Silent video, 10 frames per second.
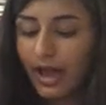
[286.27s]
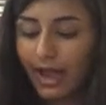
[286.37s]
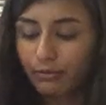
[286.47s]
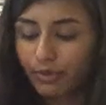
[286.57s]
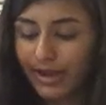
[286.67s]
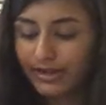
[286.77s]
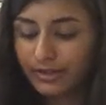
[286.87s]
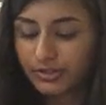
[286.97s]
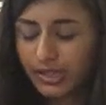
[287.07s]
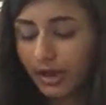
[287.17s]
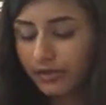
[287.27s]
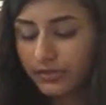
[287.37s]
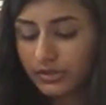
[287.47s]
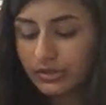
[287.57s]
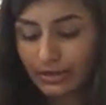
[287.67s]
I ran
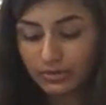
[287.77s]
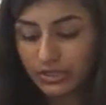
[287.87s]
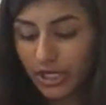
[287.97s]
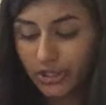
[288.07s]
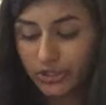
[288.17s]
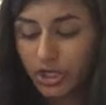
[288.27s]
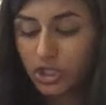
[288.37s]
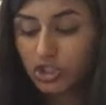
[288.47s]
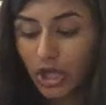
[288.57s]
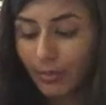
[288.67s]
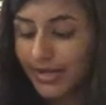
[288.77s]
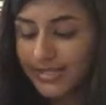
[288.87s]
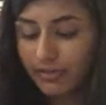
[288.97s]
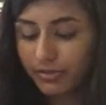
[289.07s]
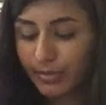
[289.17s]
downstairs, shut
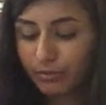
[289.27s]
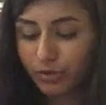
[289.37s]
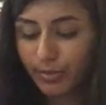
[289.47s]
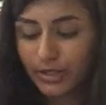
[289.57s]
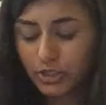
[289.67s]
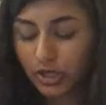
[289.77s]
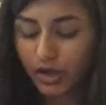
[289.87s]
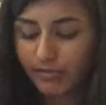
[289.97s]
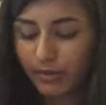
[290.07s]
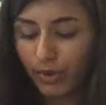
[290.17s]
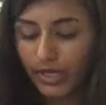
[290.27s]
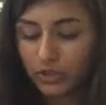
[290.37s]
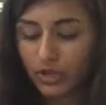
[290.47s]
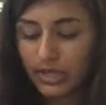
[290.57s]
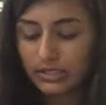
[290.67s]
myself in my room, and took off my
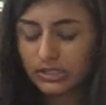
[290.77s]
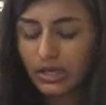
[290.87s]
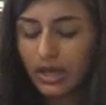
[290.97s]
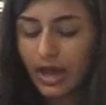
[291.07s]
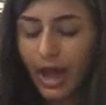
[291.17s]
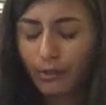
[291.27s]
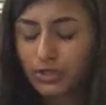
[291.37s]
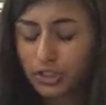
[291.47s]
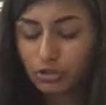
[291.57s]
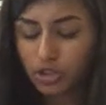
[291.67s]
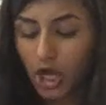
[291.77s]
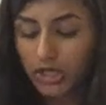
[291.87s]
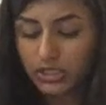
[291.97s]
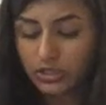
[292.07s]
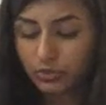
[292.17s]
wedding dress. I was too
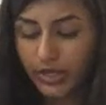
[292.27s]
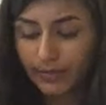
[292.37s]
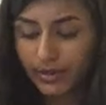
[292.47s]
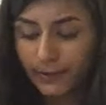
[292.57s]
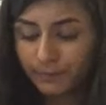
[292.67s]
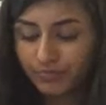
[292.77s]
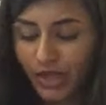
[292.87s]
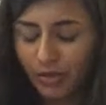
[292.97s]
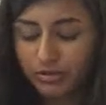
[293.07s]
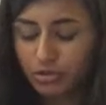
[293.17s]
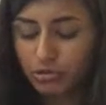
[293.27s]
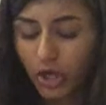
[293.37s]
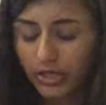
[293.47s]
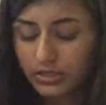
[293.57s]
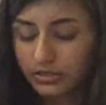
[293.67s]
shocked to weep. I was too
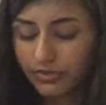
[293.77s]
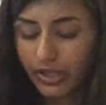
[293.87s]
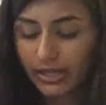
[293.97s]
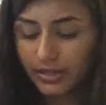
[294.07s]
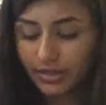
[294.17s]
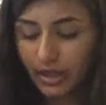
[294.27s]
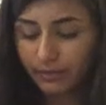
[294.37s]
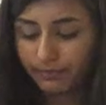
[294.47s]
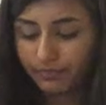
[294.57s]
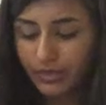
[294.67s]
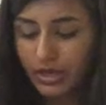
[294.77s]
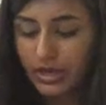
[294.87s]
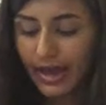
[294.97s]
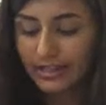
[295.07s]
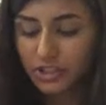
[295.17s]
shocked to feel anything.
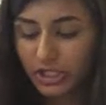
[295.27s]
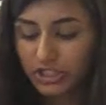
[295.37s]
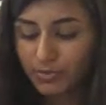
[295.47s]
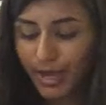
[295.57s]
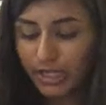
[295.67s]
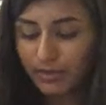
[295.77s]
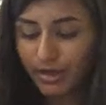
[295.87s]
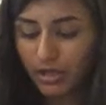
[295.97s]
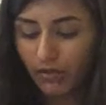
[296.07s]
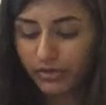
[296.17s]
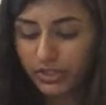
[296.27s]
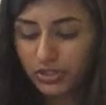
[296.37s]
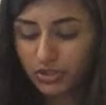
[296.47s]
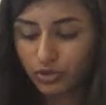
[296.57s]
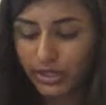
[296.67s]
I changed back into my
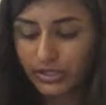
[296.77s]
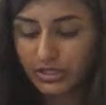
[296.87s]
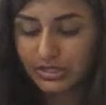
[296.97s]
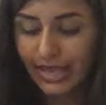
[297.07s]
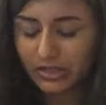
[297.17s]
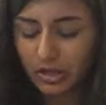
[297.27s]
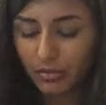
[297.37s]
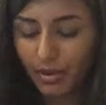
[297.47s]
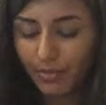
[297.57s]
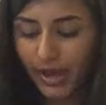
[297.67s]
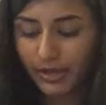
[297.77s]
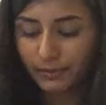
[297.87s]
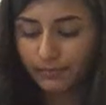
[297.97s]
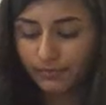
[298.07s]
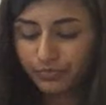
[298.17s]
governess's dress and sat down on my
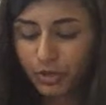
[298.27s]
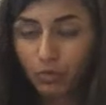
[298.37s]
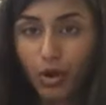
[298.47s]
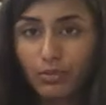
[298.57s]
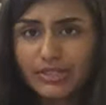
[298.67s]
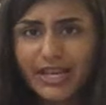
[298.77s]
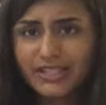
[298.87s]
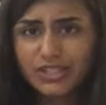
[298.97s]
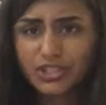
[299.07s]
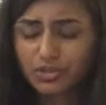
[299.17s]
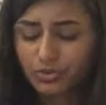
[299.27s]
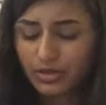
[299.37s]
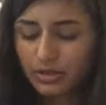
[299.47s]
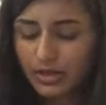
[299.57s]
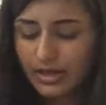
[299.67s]
bed. What was I to
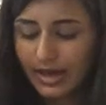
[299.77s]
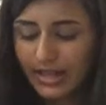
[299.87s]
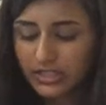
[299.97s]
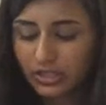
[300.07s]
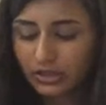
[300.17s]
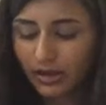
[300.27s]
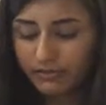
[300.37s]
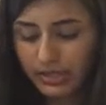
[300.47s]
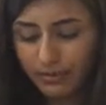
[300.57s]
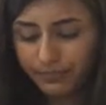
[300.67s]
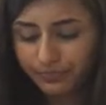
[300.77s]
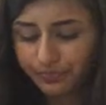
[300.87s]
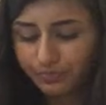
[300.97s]
do? I still loved him.